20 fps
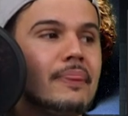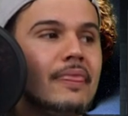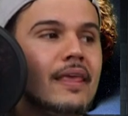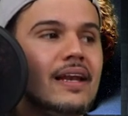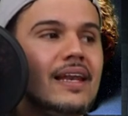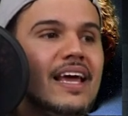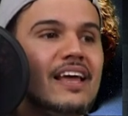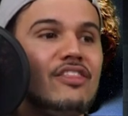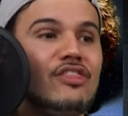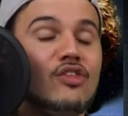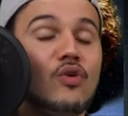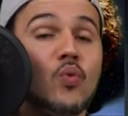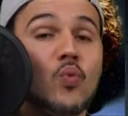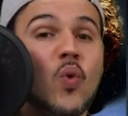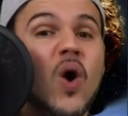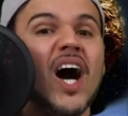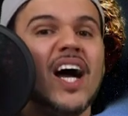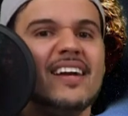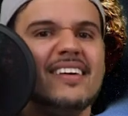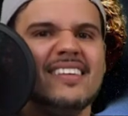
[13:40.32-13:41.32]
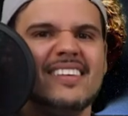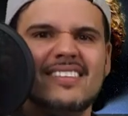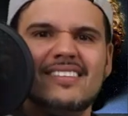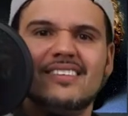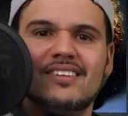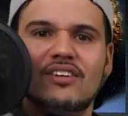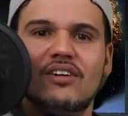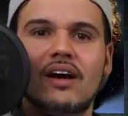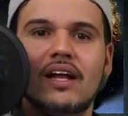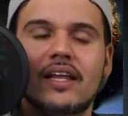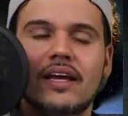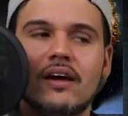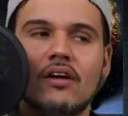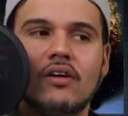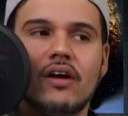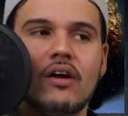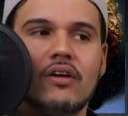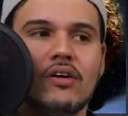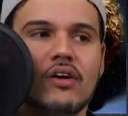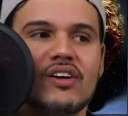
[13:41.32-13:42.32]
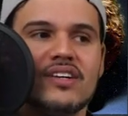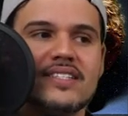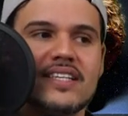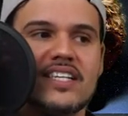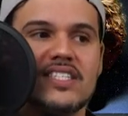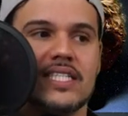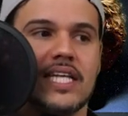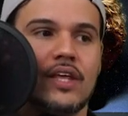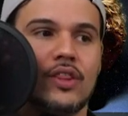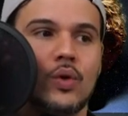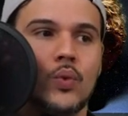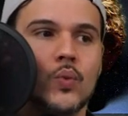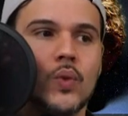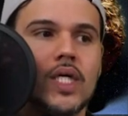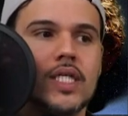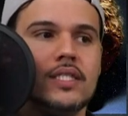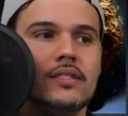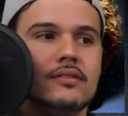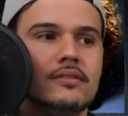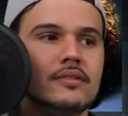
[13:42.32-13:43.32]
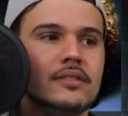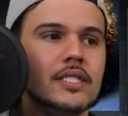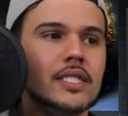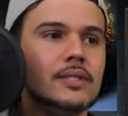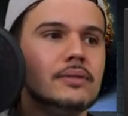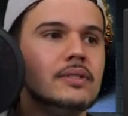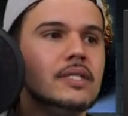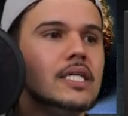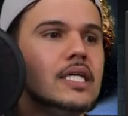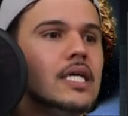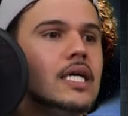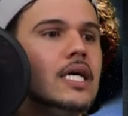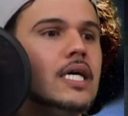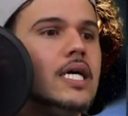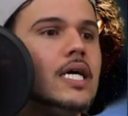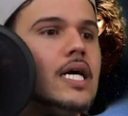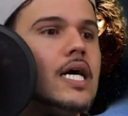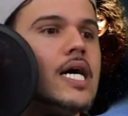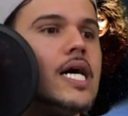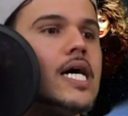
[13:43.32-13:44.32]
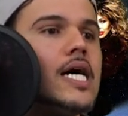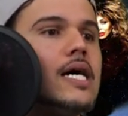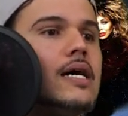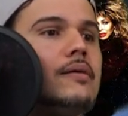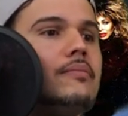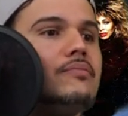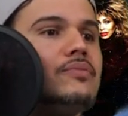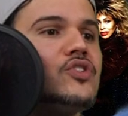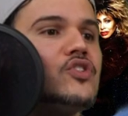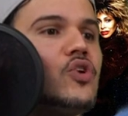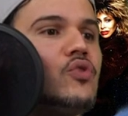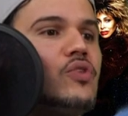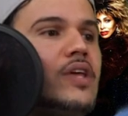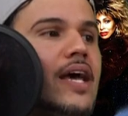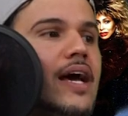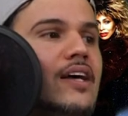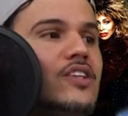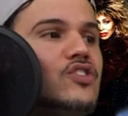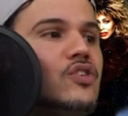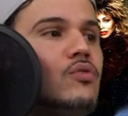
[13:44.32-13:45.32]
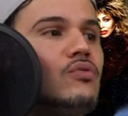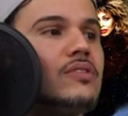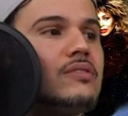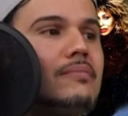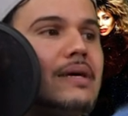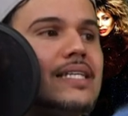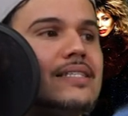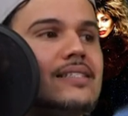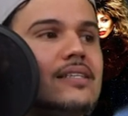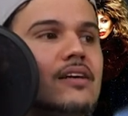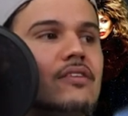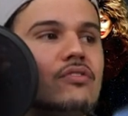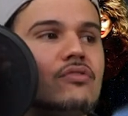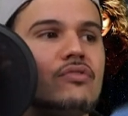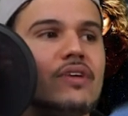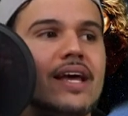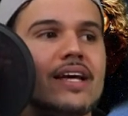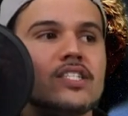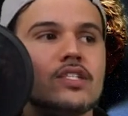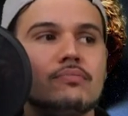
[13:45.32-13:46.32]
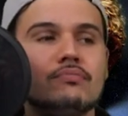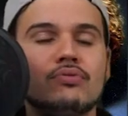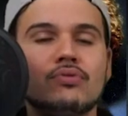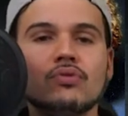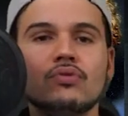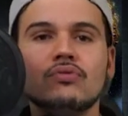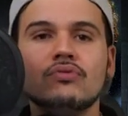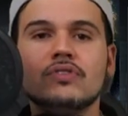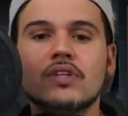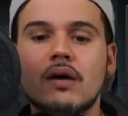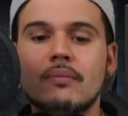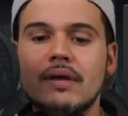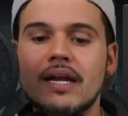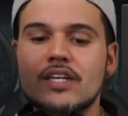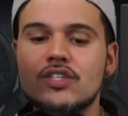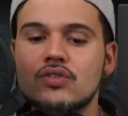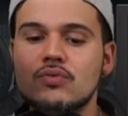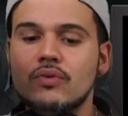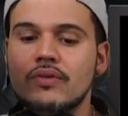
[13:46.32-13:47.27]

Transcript: like the one, you know how like an artist has like the one, you know. So yeah, so my Dereck Reacts approved, coming at you